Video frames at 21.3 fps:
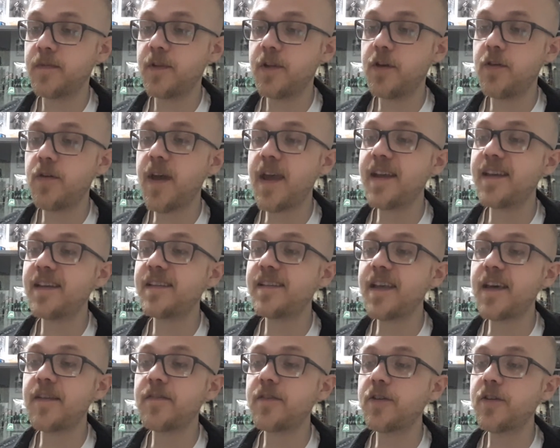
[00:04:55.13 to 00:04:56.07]
You ain't
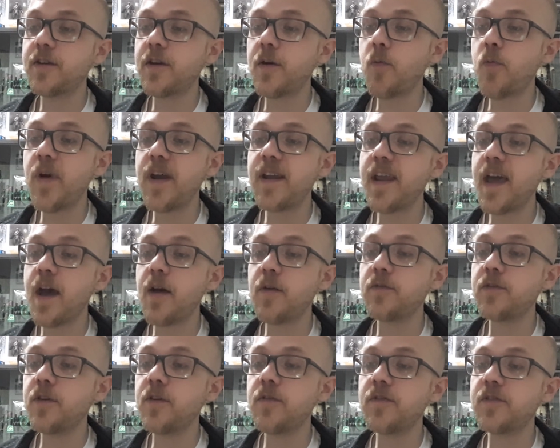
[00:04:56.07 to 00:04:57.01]
never gonna win
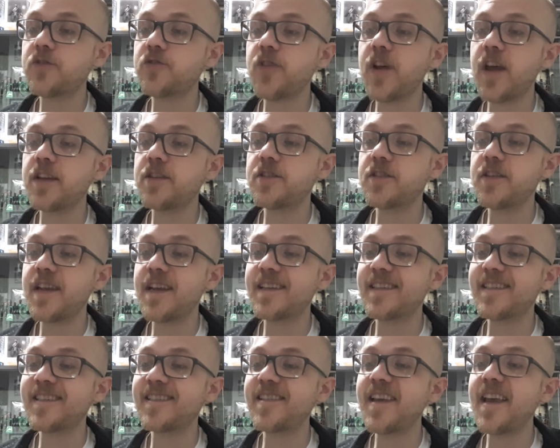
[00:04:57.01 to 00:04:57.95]
out over tragedy
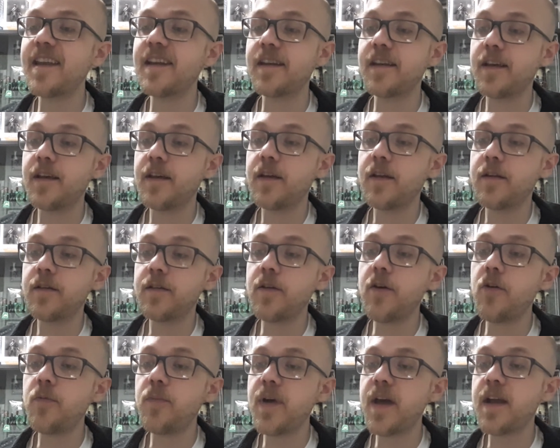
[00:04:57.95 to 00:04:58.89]
and sin,
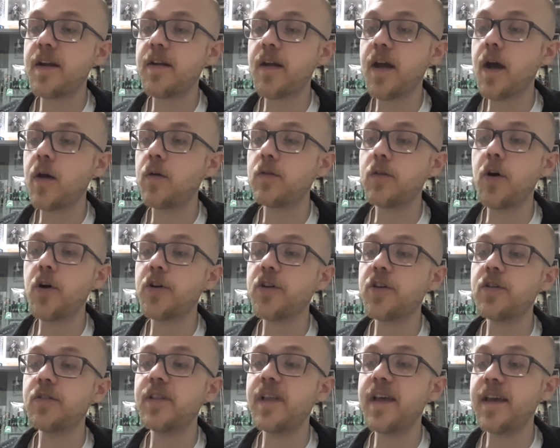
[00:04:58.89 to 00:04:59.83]
no matter how long
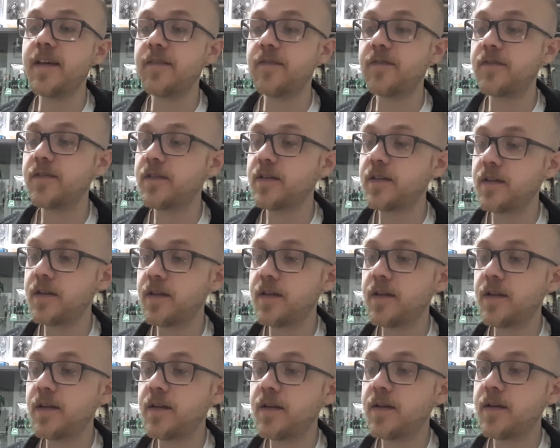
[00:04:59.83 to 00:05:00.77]
you live.
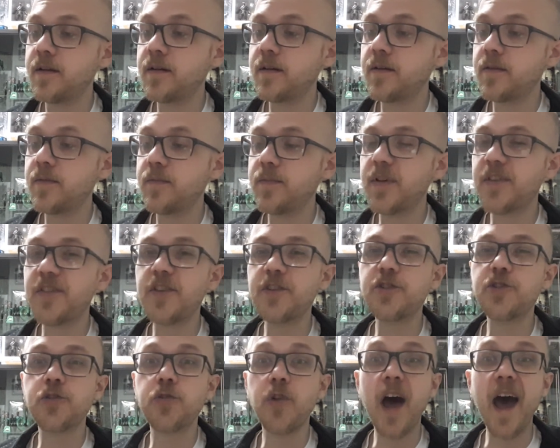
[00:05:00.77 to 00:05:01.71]
but the
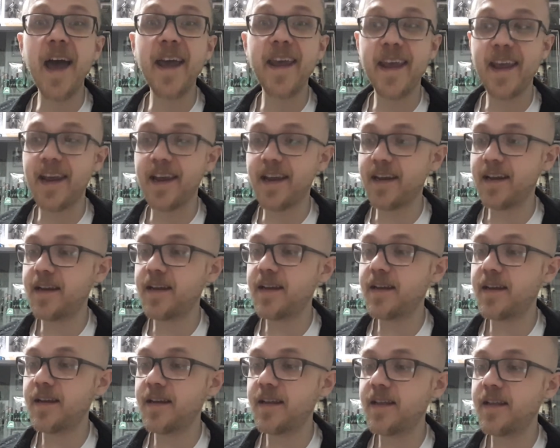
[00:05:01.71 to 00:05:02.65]
trying.
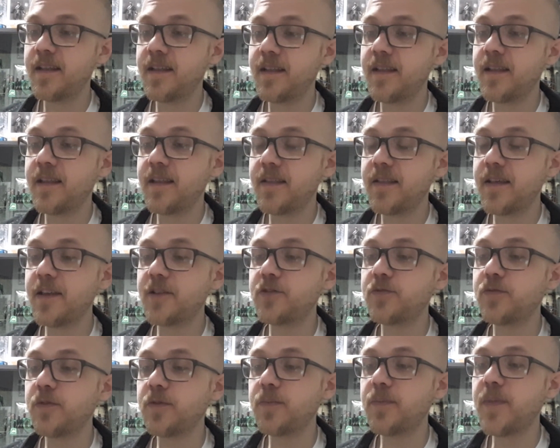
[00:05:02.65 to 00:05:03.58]

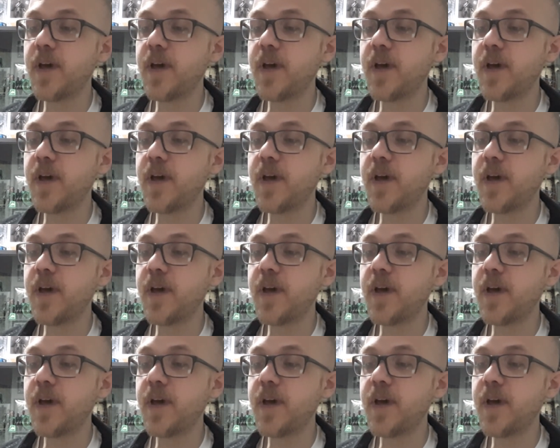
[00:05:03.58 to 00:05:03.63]
That's what